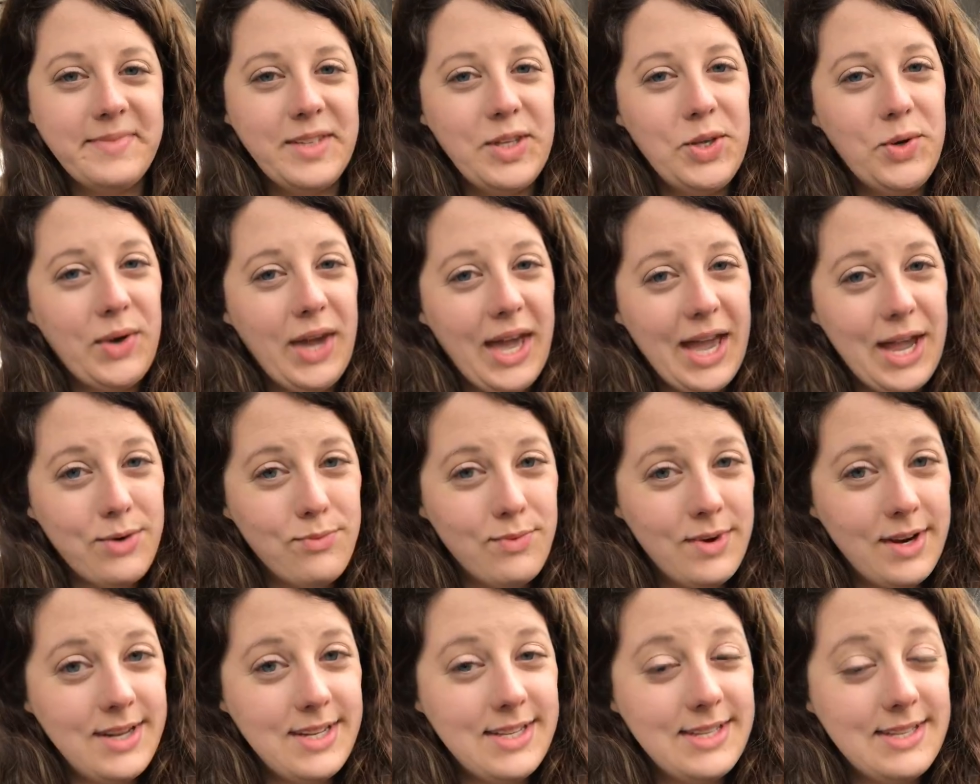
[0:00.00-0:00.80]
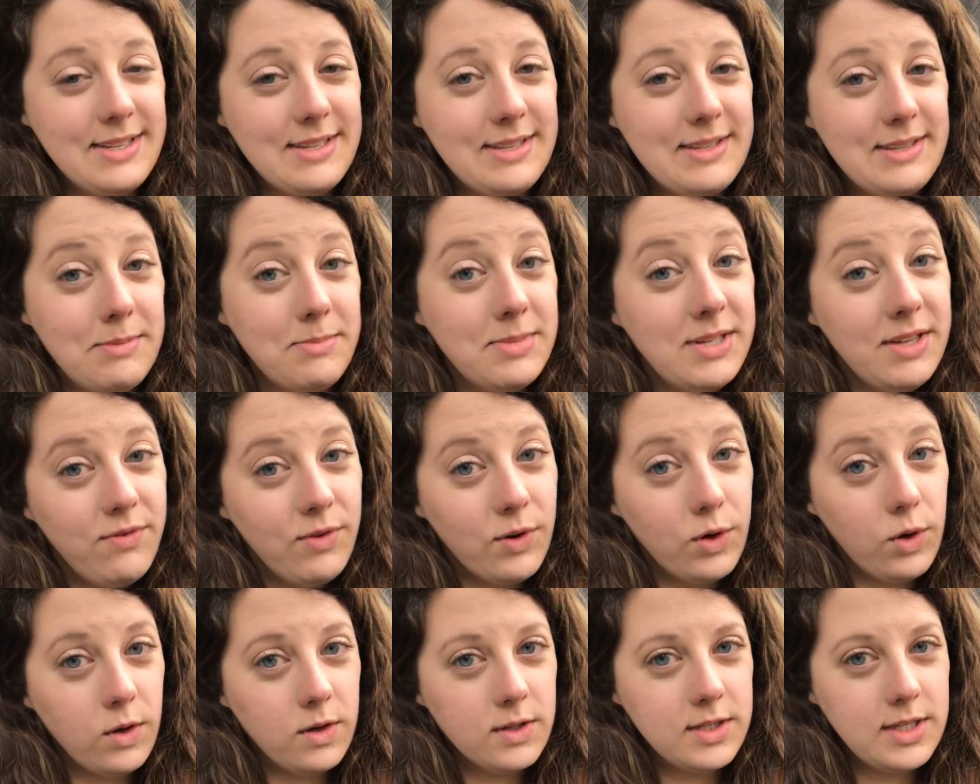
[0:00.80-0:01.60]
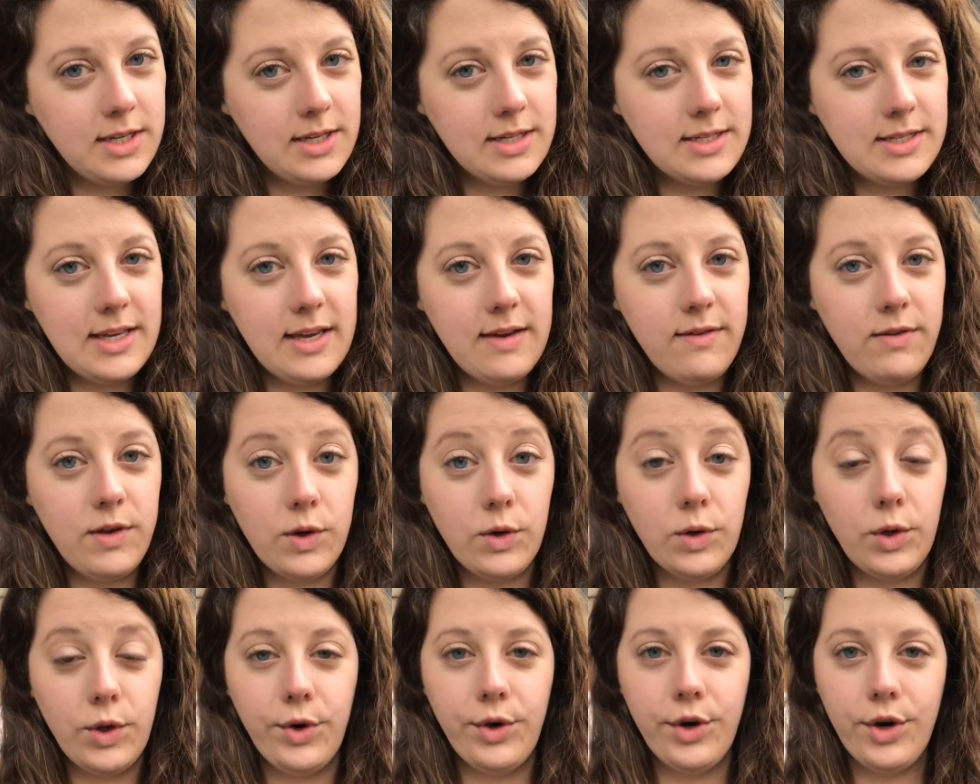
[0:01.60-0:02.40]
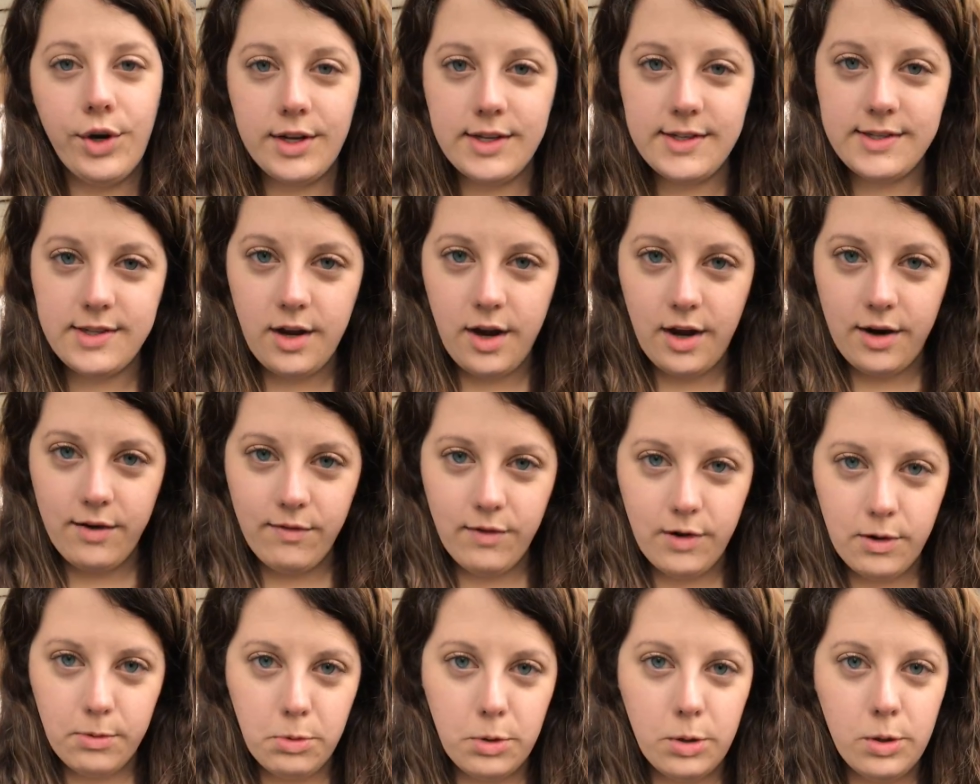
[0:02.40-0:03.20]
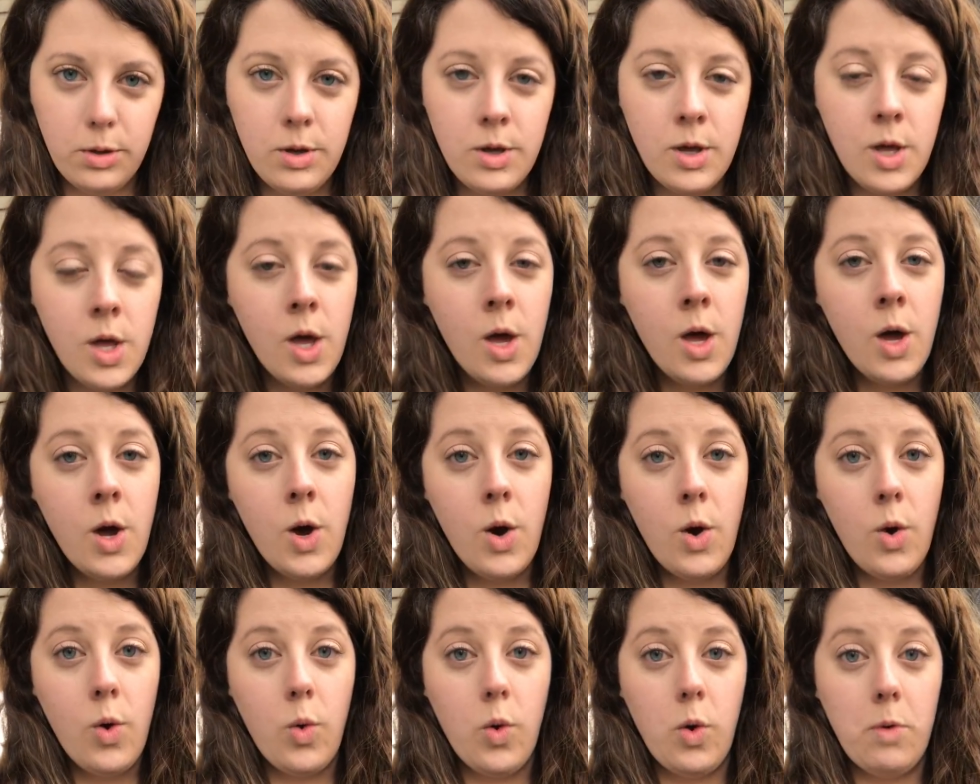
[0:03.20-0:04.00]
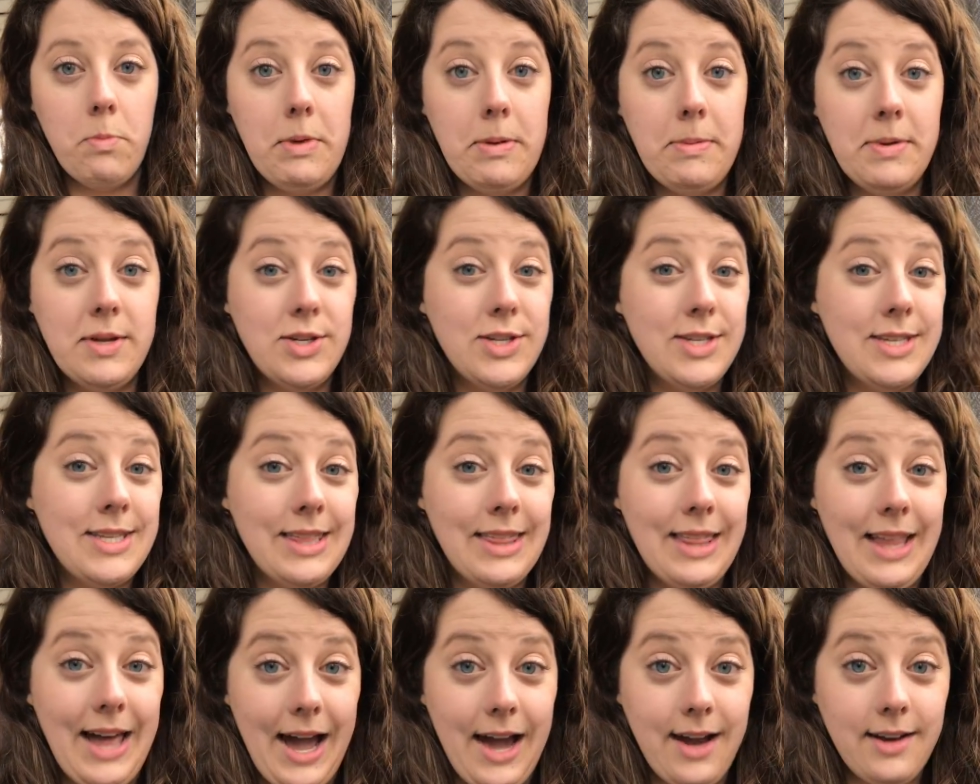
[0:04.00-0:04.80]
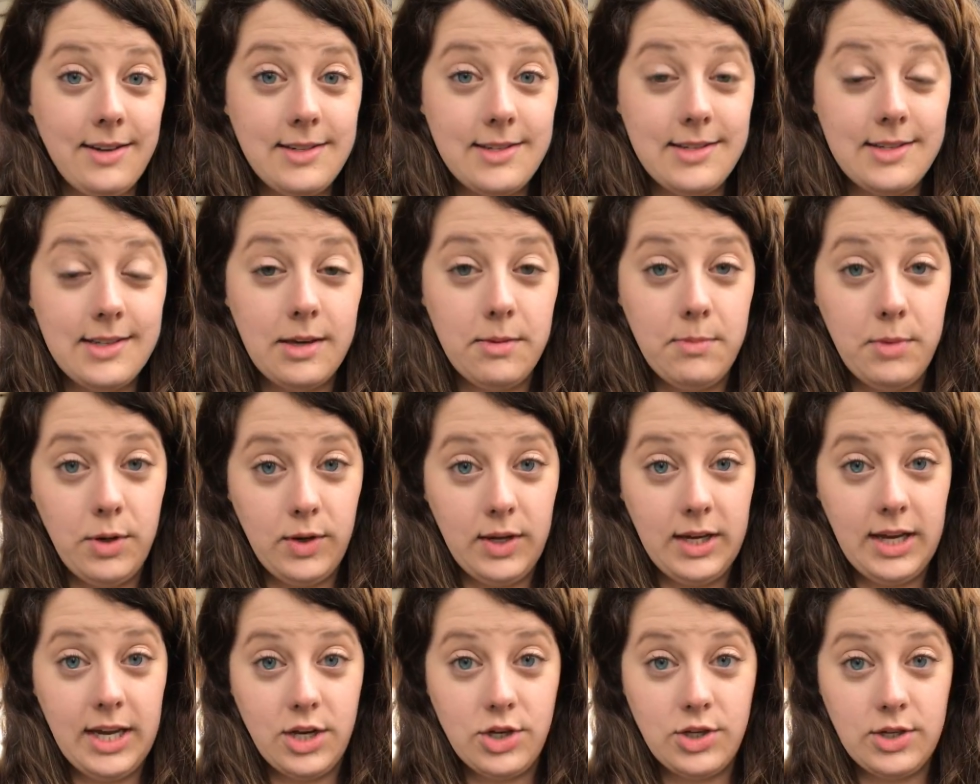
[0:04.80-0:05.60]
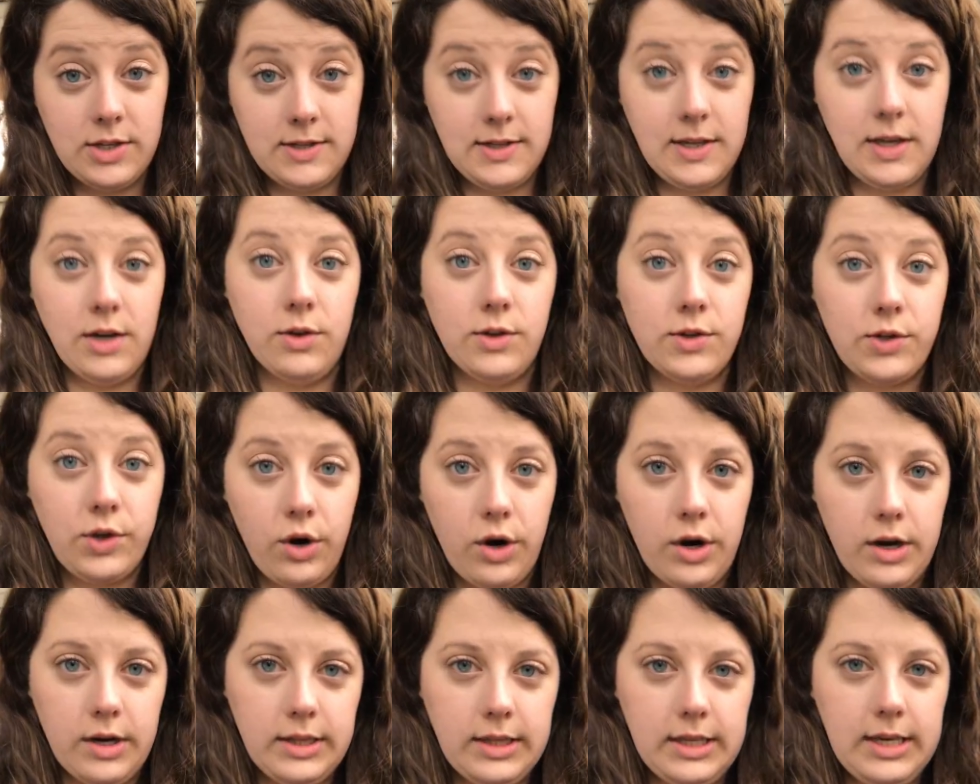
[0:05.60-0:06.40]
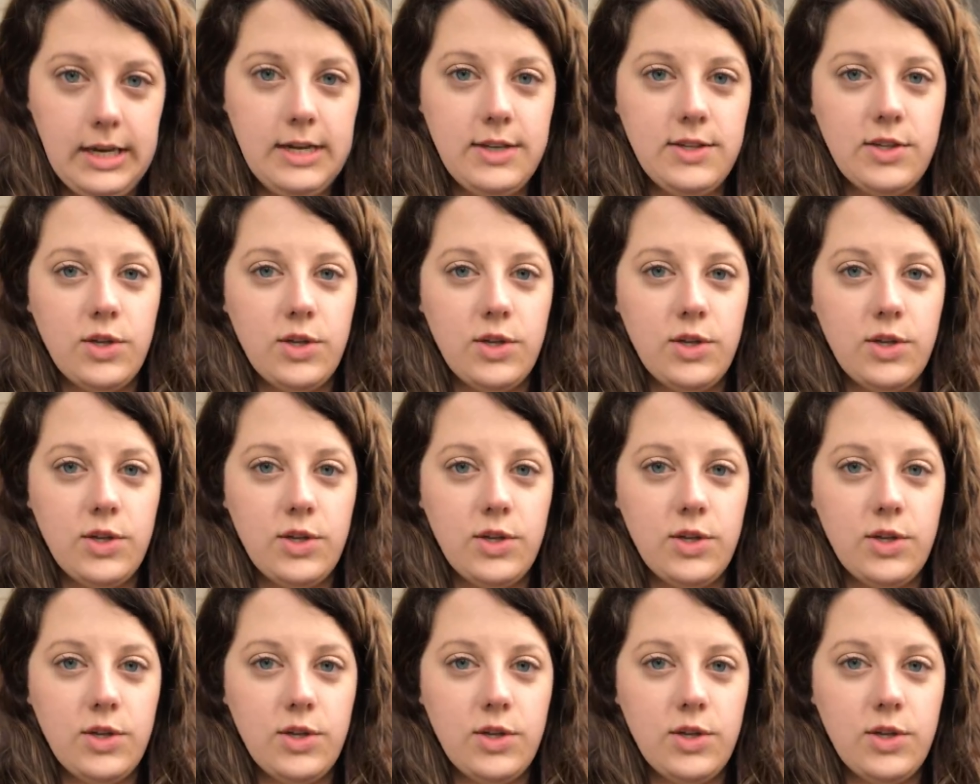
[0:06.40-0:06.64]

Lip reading: you can run into some difficulties if your learner is nonverbal or maybe just lacks communication skills currently.